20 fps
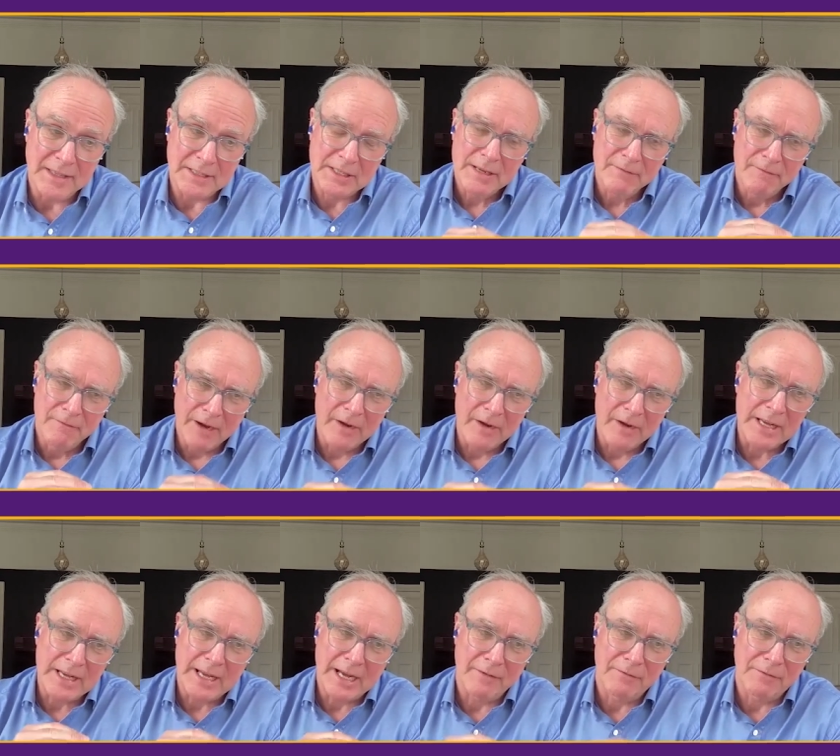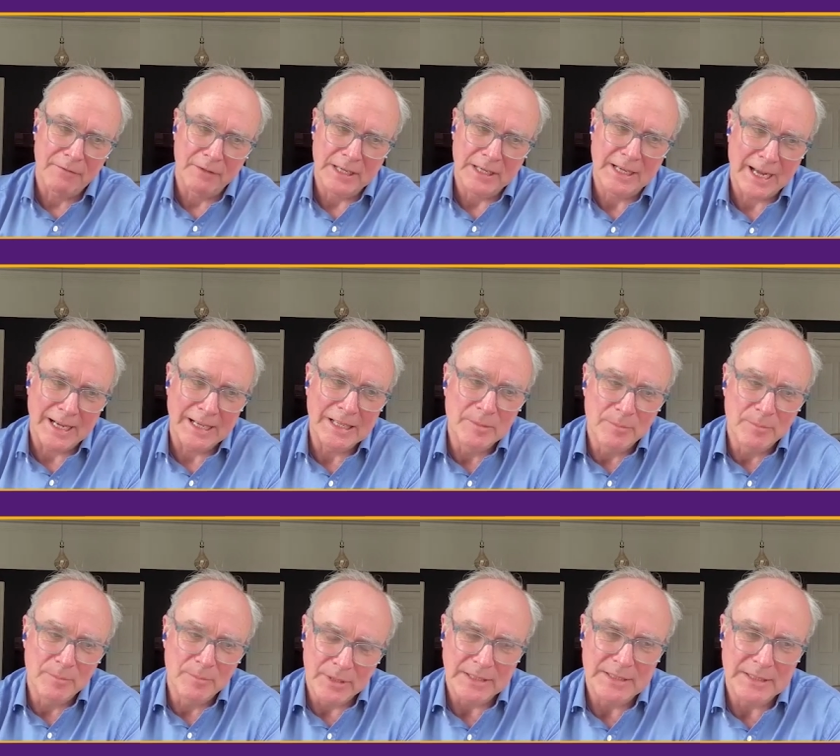we're seeing this very
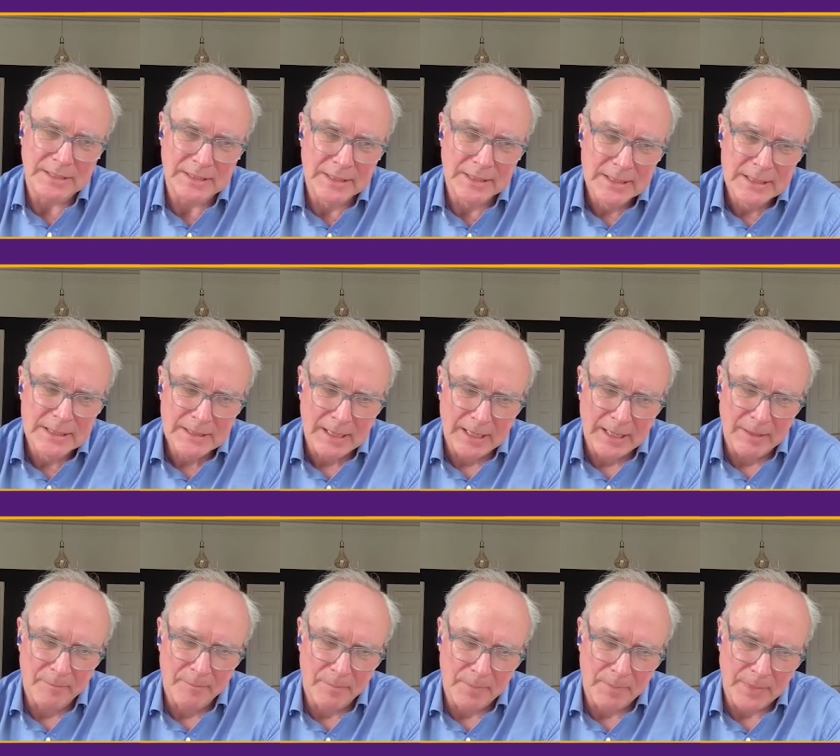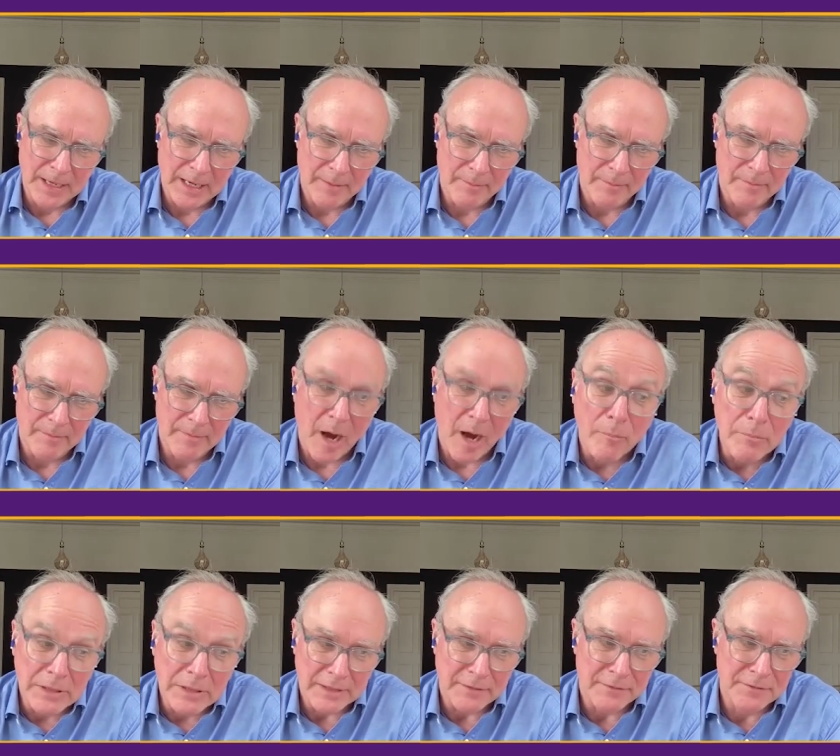carefully calibrated
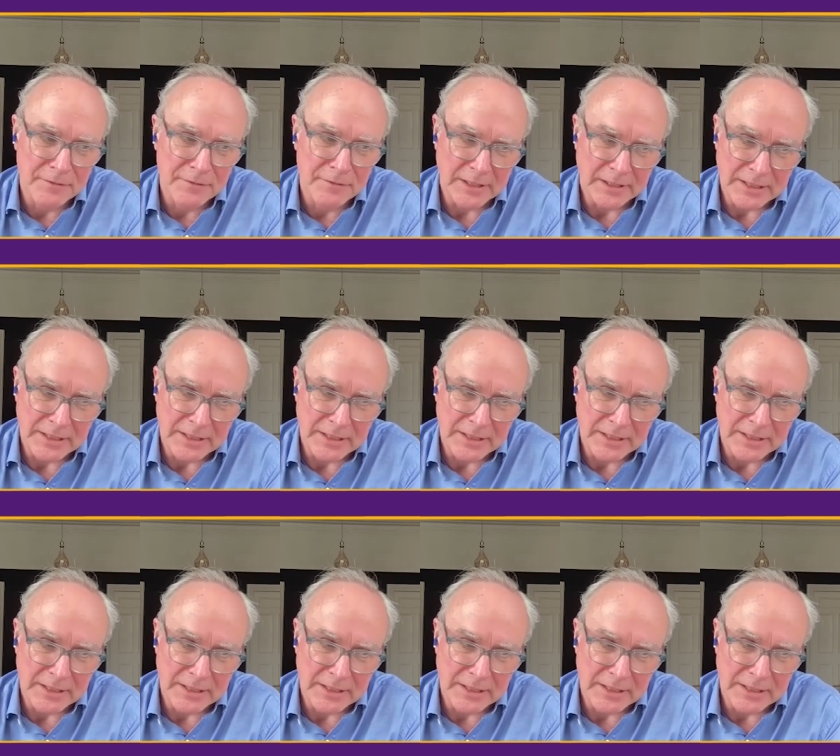um, um,